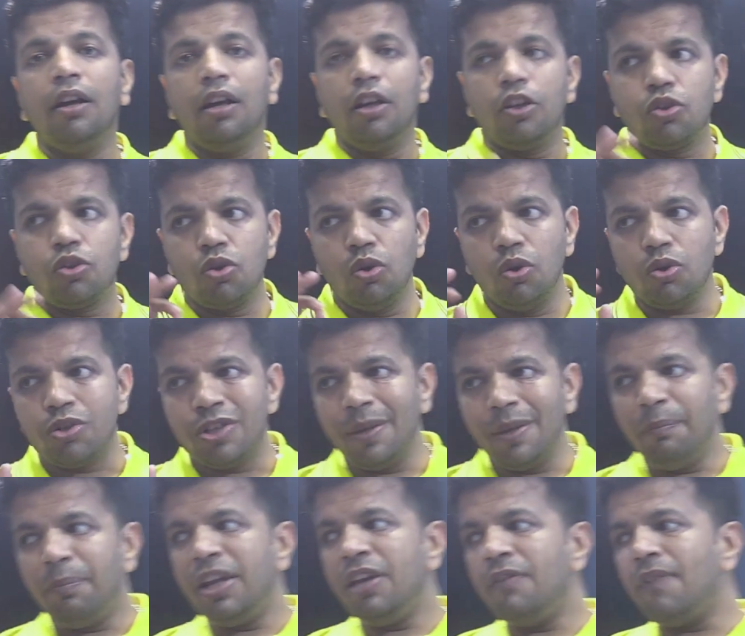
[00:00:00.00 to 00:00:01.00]
So
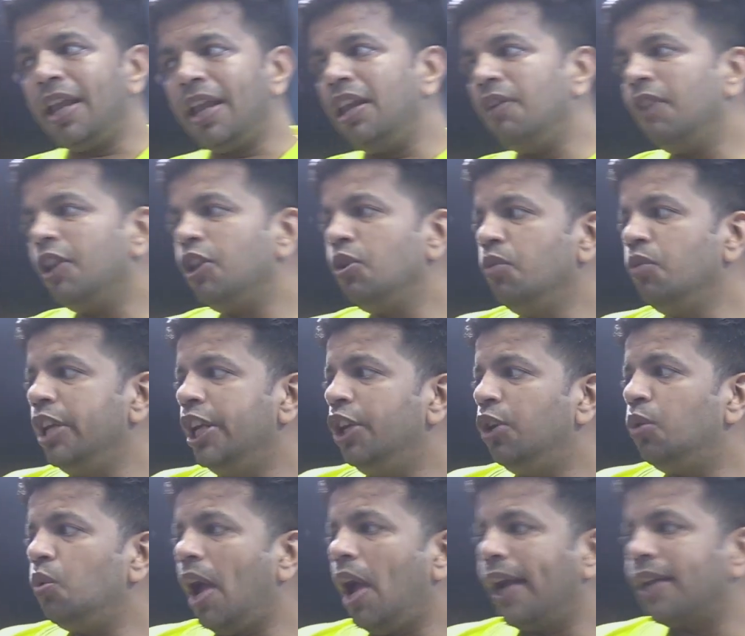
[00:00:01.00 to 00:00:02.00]
simply whenever you need
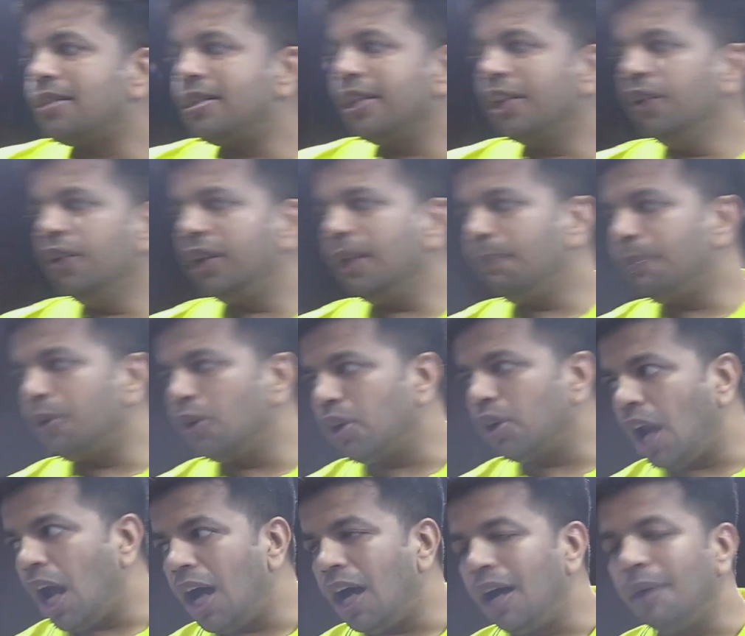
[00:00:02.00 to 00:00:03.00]
to execute a
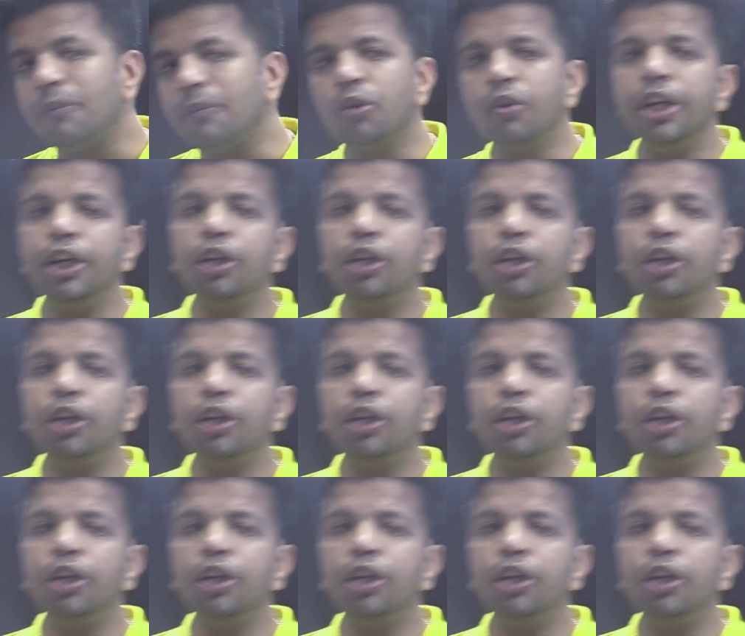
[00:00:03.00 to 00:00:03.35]
program, you need to